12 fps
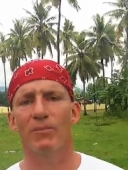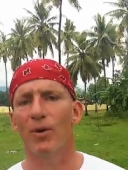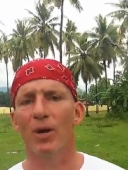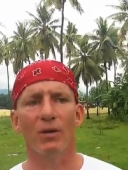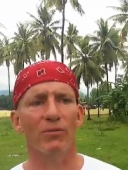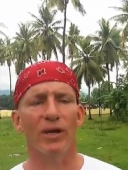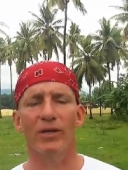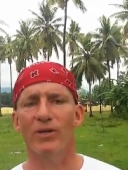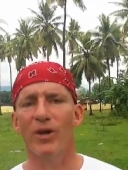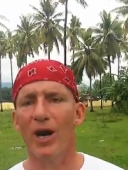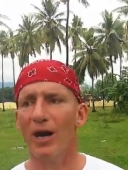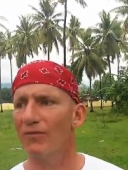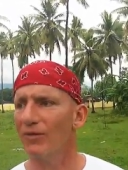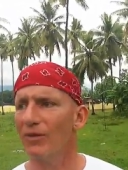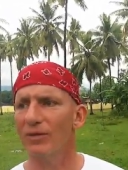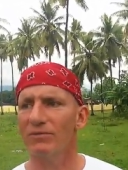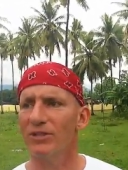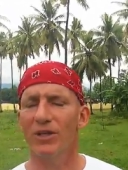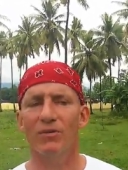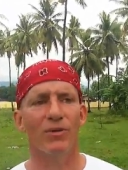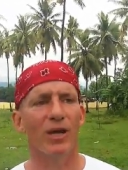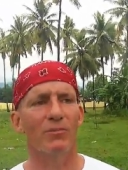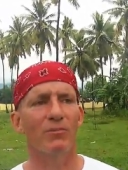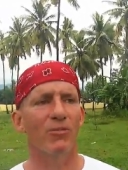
book, write a novel, you know, write,